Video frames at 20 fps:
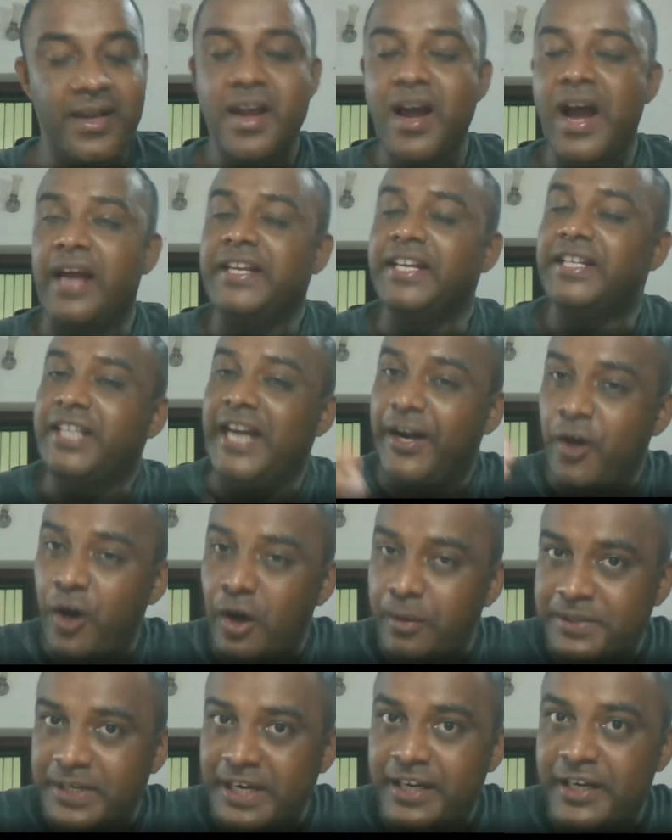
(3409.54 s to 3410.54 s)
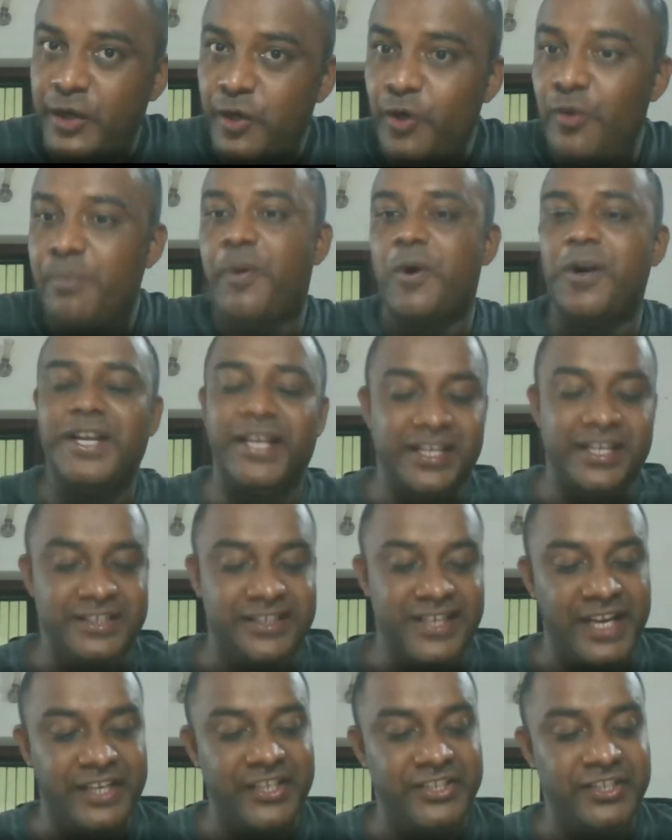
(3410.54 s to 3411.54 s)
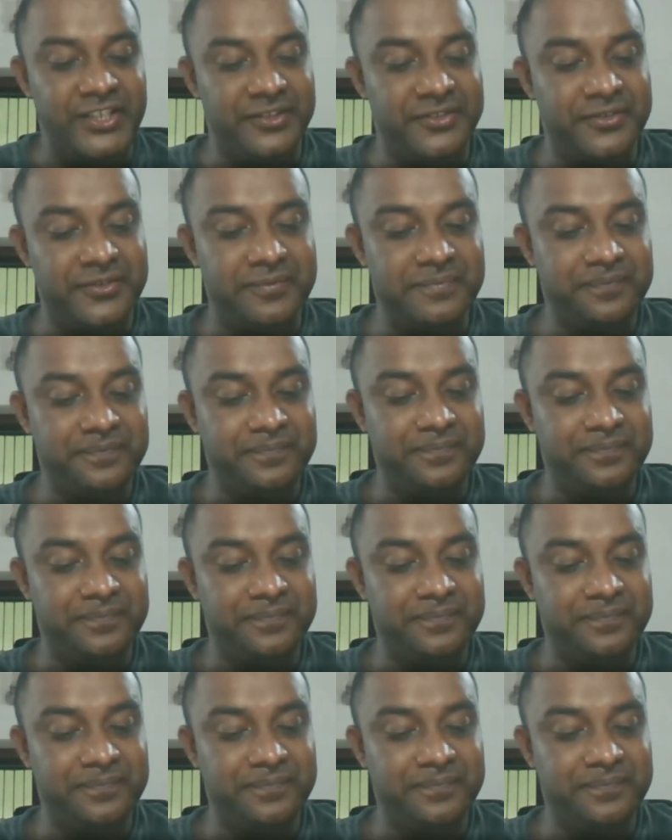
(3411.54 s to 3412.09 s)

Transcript: And it adopted new political strategies.